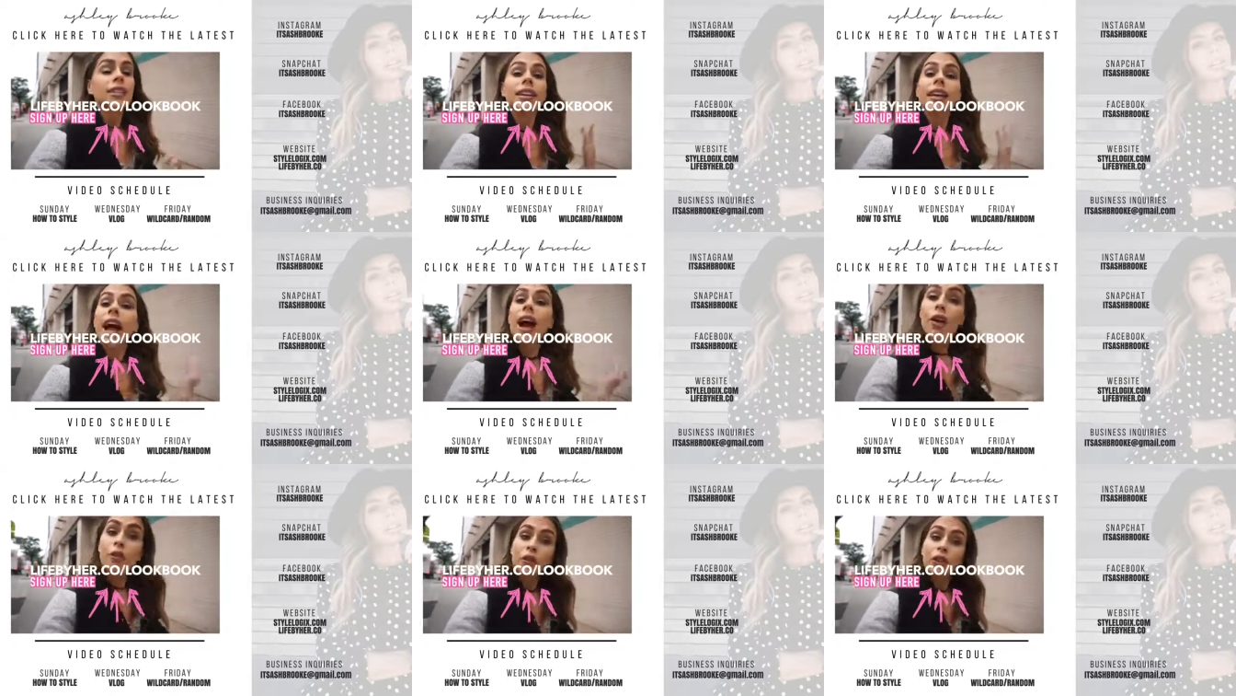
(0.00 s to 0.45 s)

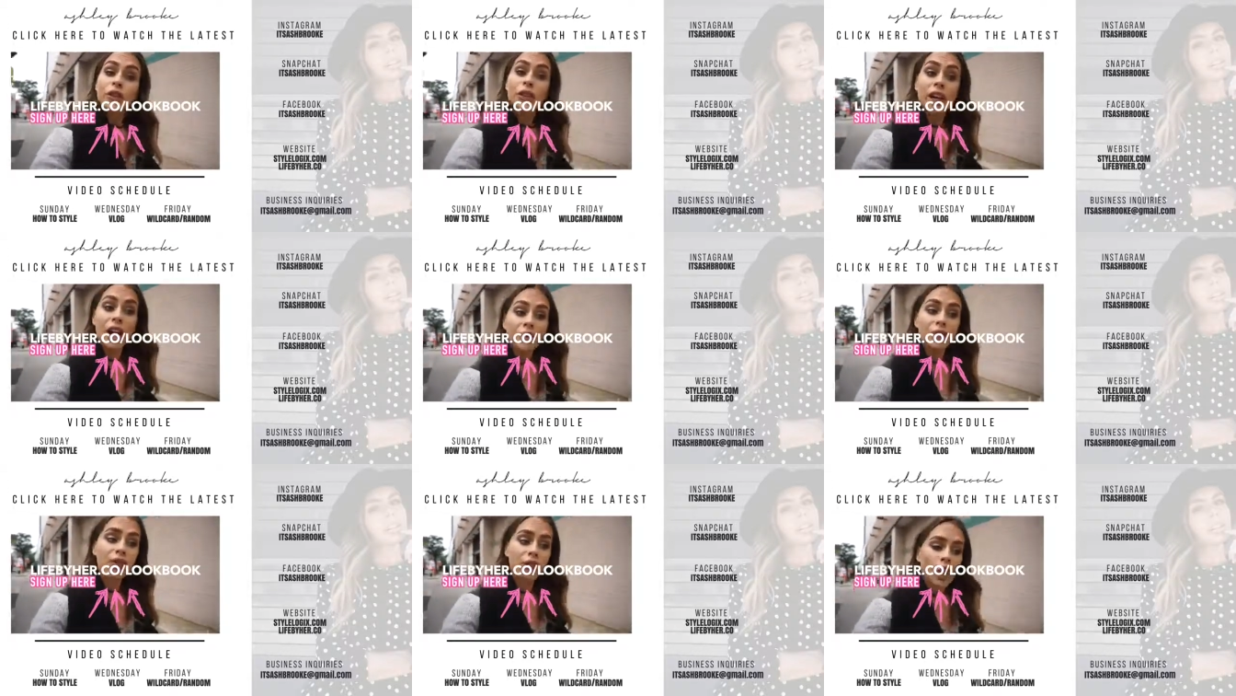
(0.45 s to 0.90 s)
the outfit
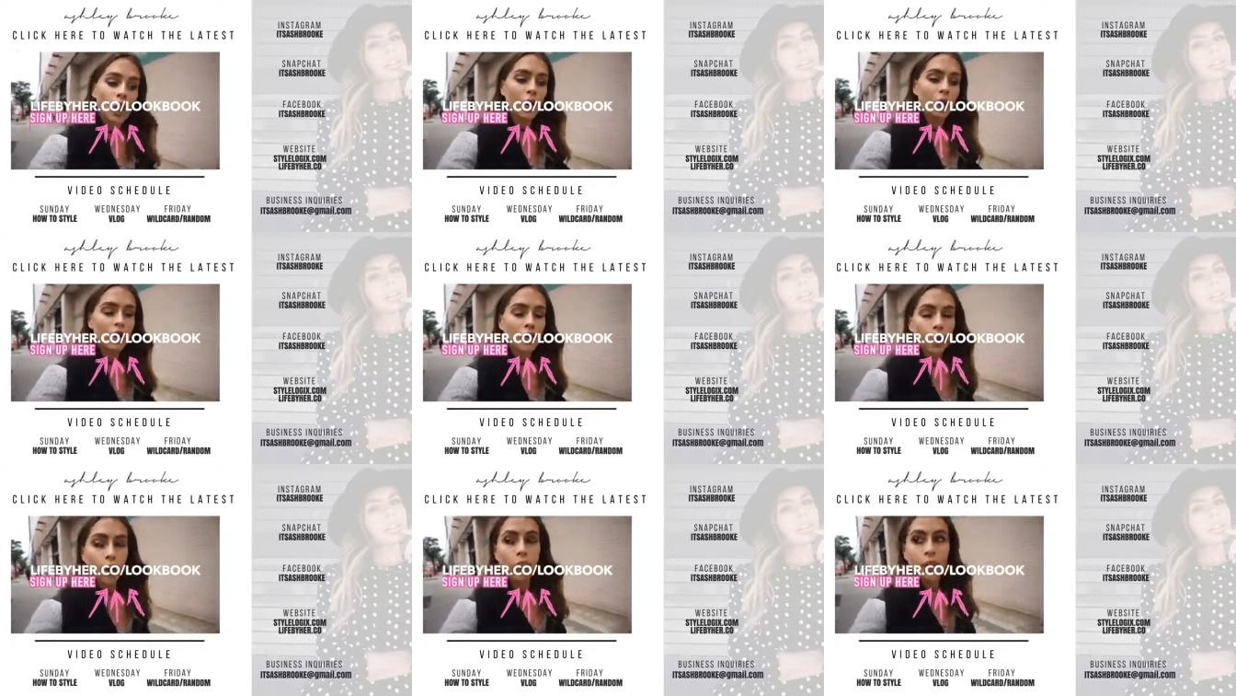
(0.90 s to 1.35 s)
that I was going
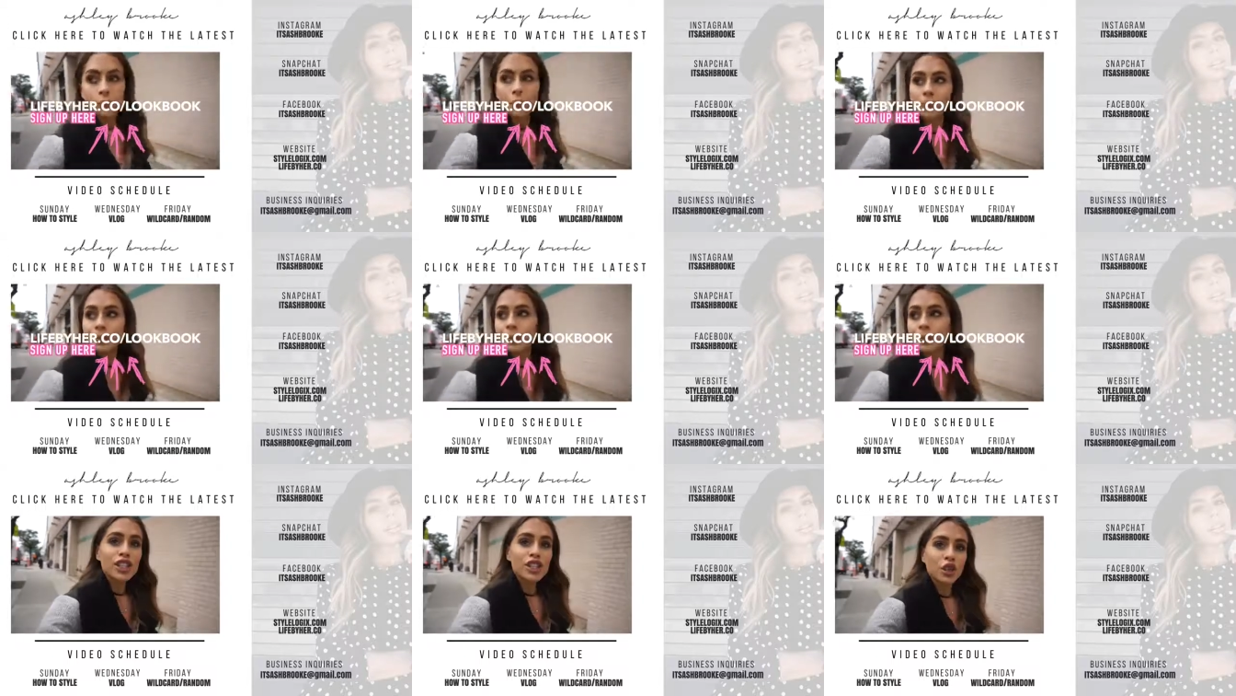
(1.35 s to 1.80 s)
for.
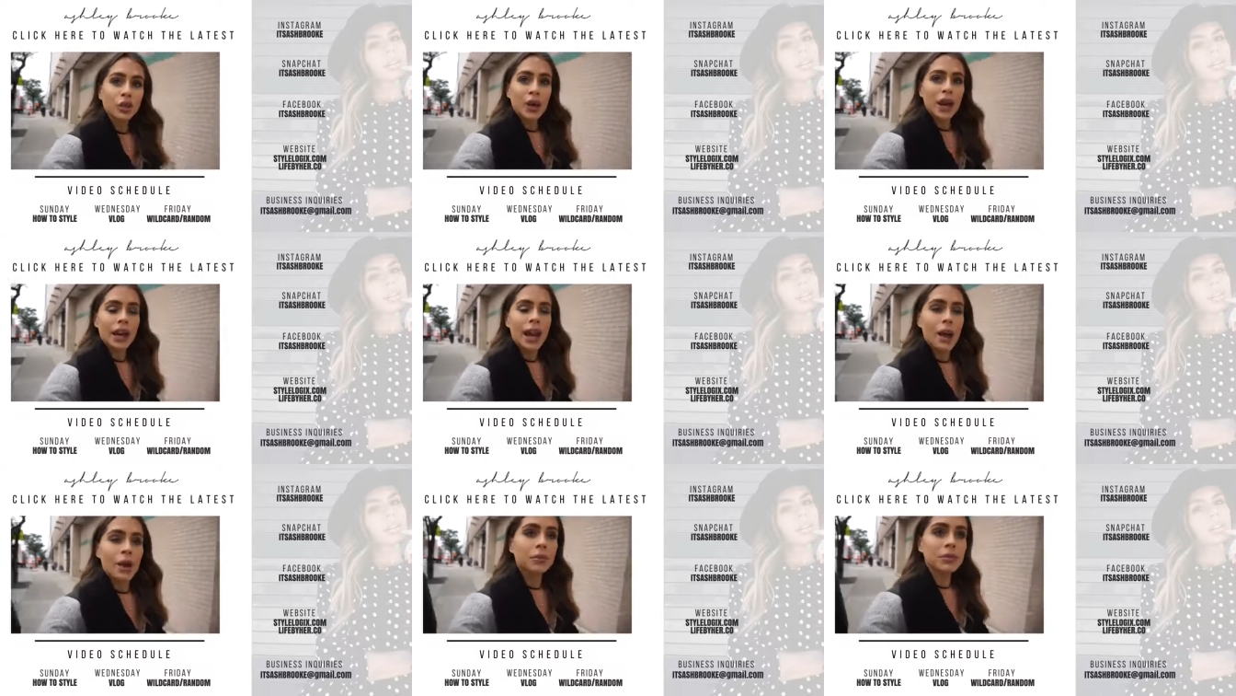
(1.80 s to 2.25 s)
So
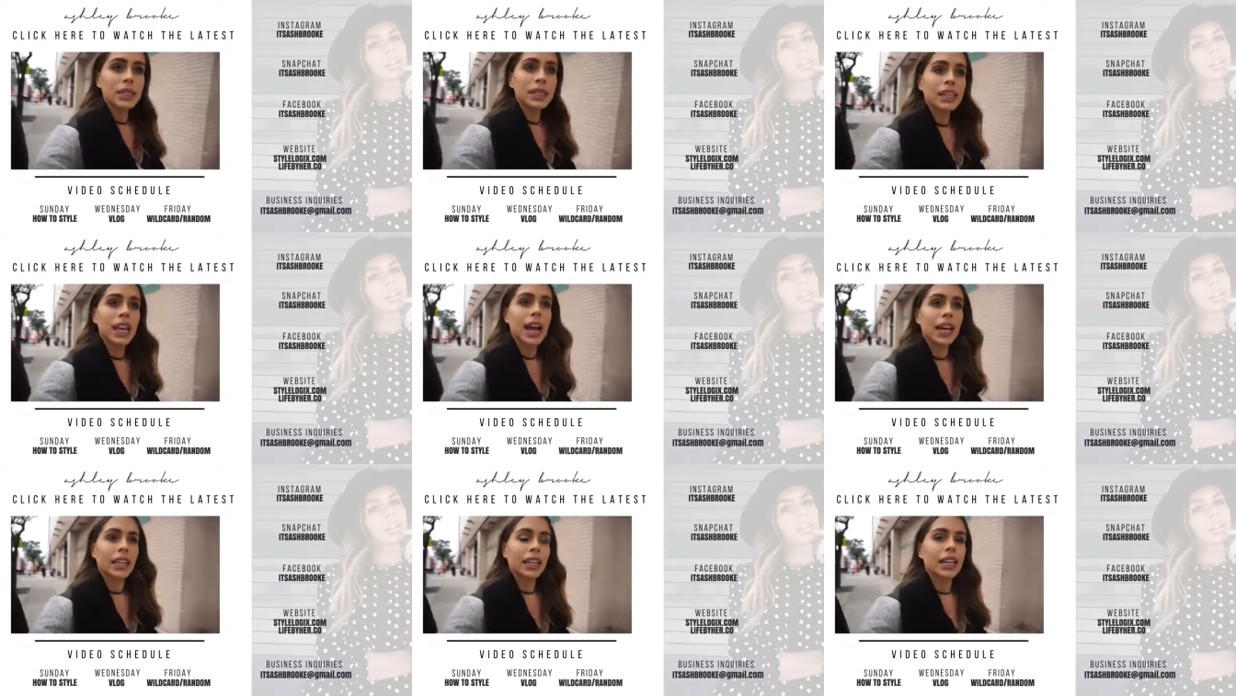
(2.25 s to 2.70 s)
right now I'm
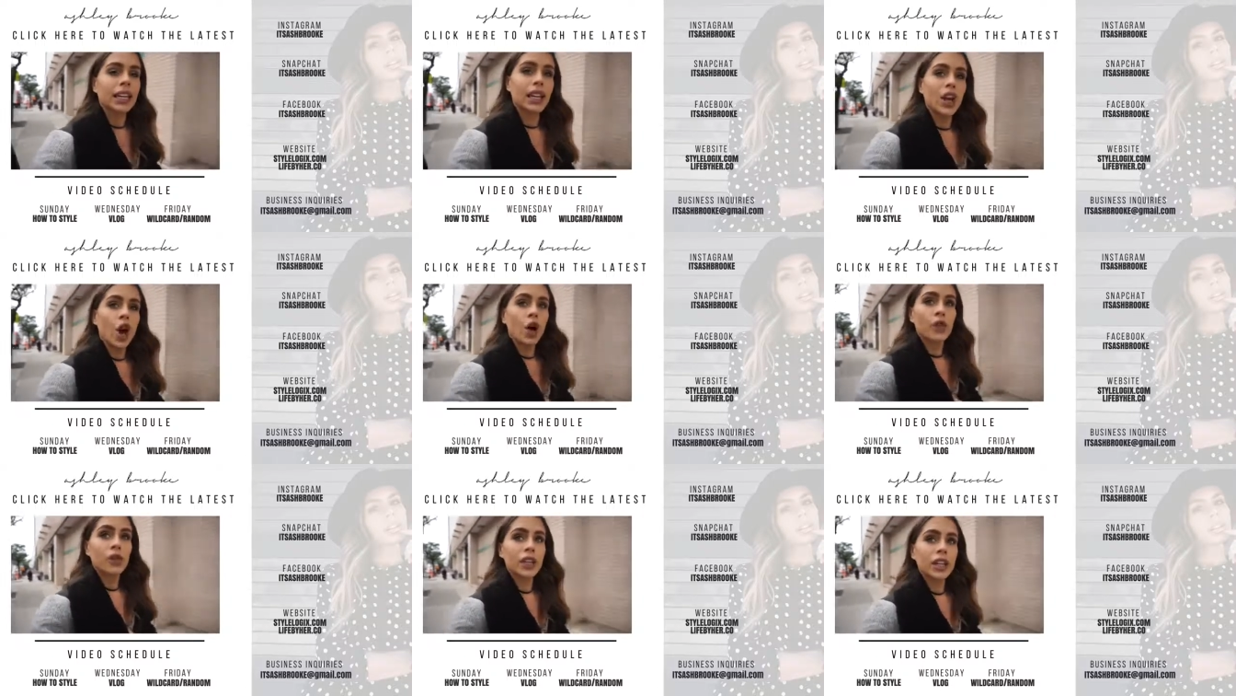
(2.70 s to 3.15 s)

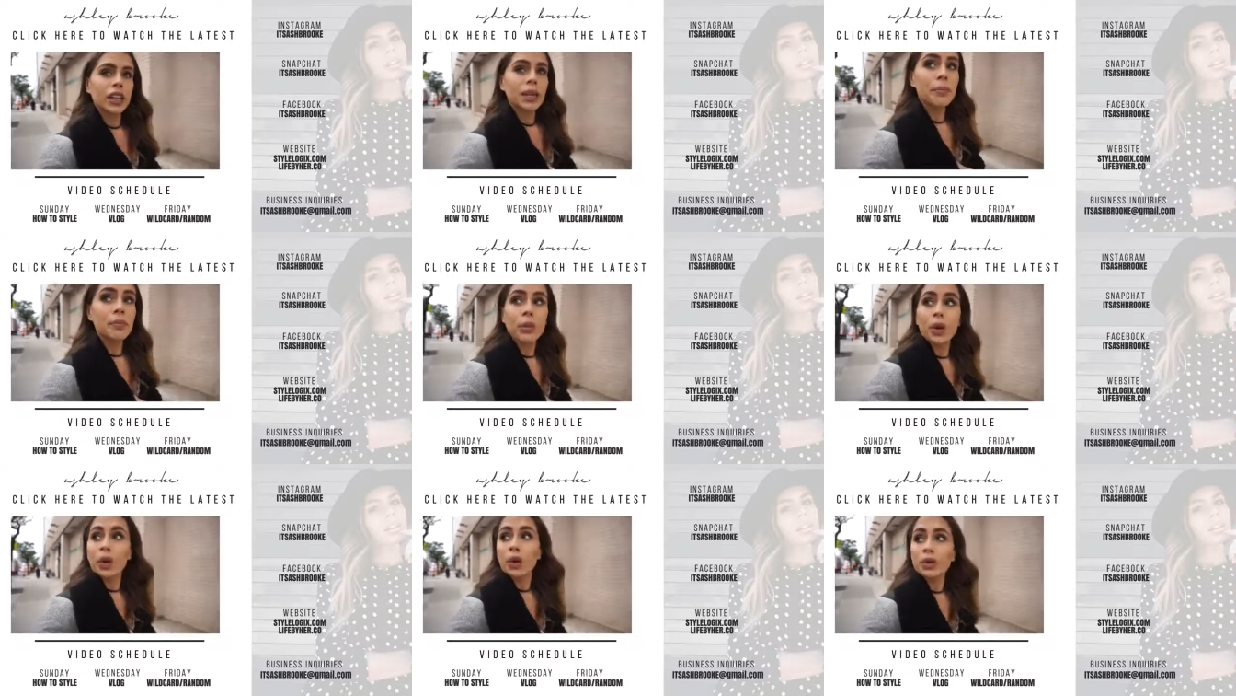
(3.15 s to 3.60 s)
styling over the knee
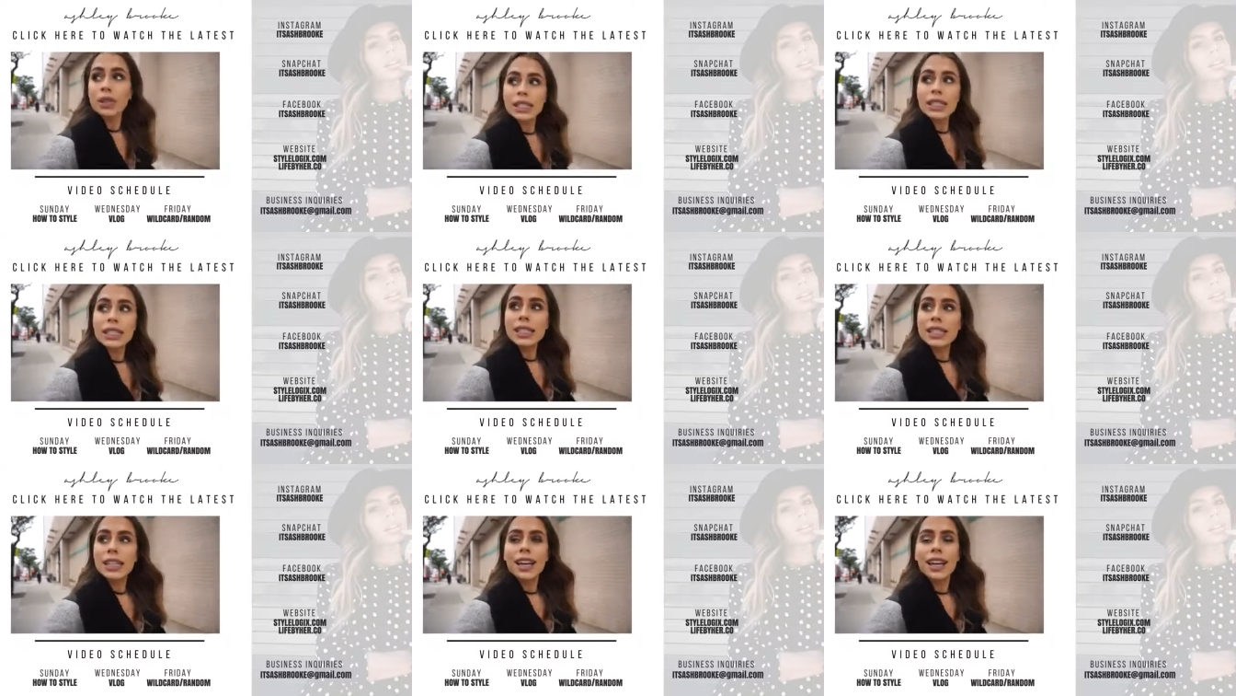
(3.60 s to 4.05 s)

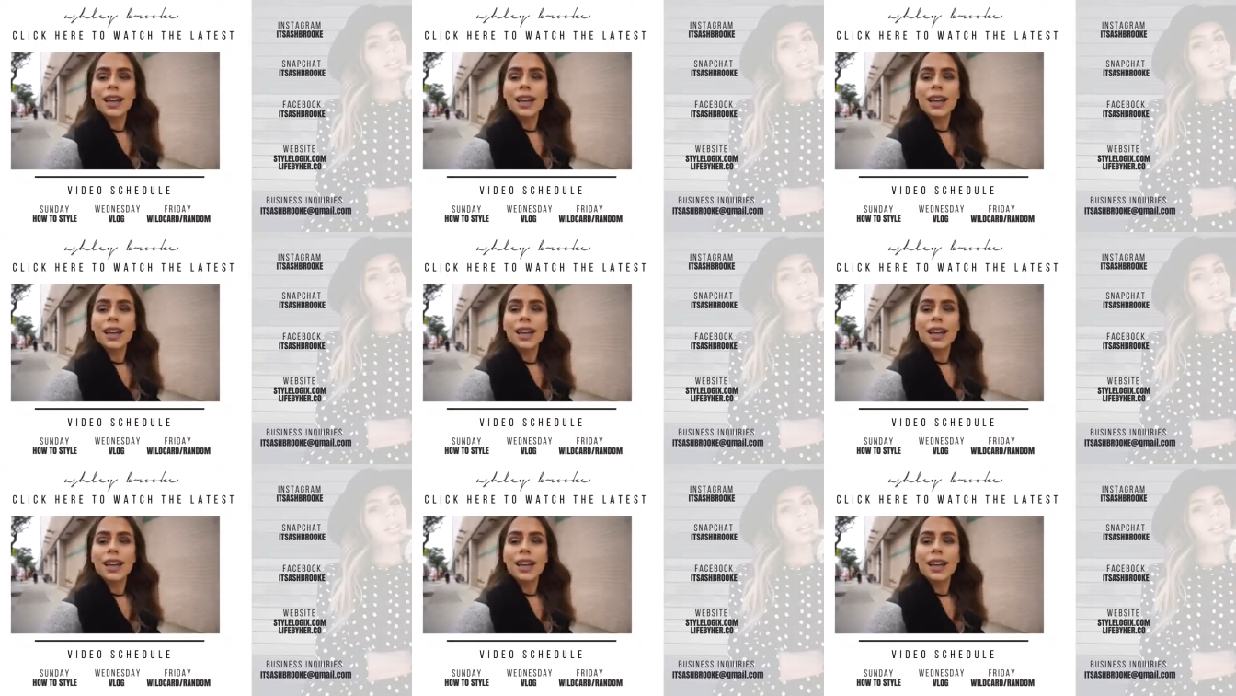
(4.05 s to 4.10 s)
boots.